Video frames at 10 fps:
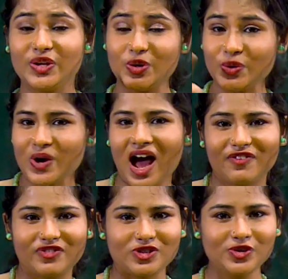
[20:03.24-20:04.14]
you
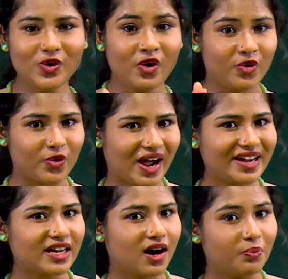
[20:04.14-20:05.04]
have to
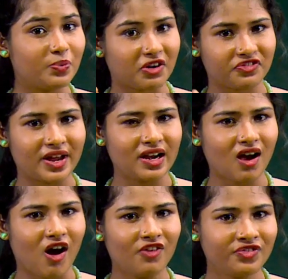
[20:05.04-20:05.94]
write a profile
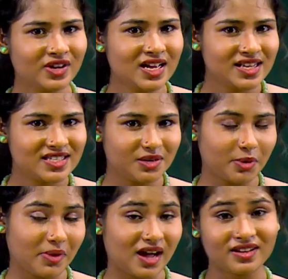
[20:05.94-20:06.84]
of
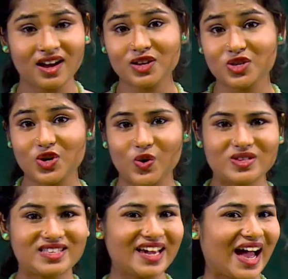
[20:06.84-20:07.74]
Chimamanda
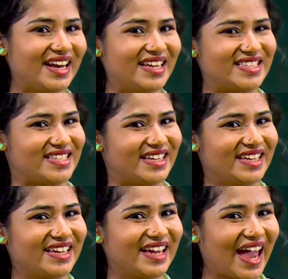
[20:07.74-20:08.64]
Ngozi Adichie.
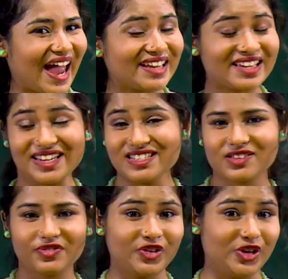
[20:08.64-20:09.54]
And the hints
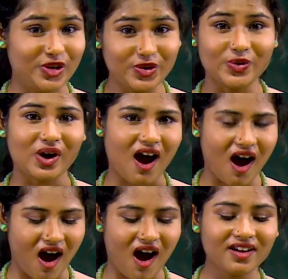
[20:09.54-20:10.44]
for you
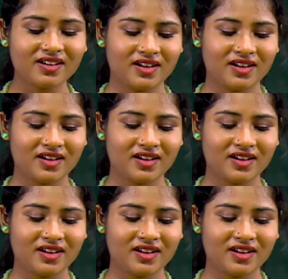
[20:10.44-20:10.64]
are,